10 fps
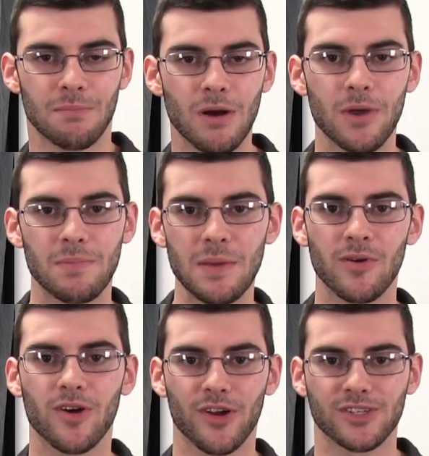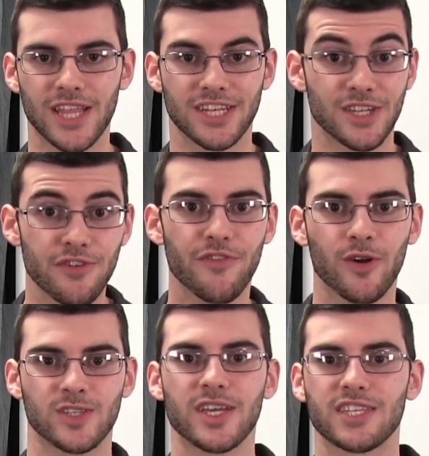But when people heard that two,
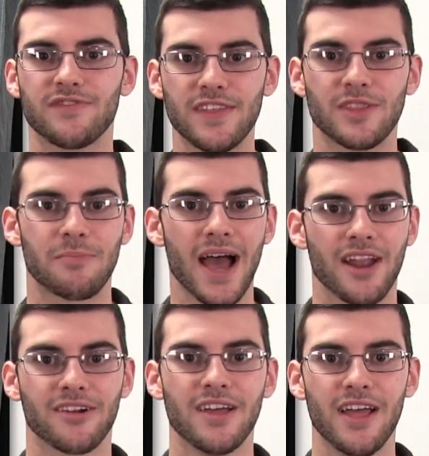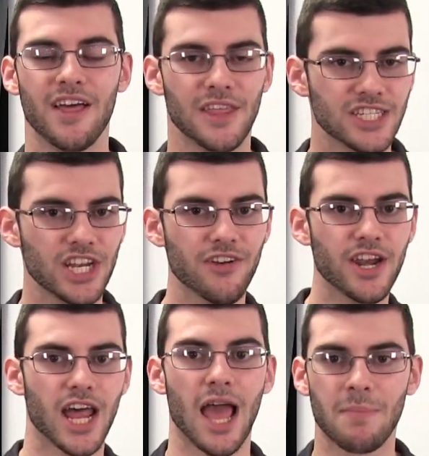four, six fit the pattern, they
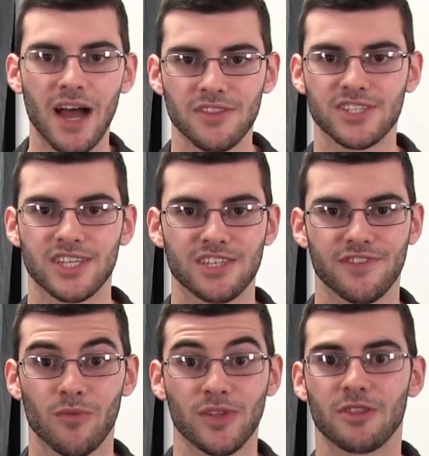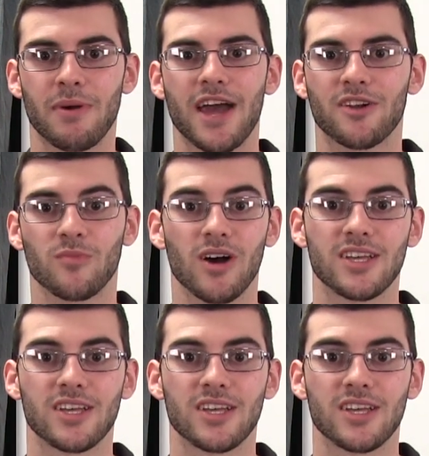generated a hypothesis for what the pattern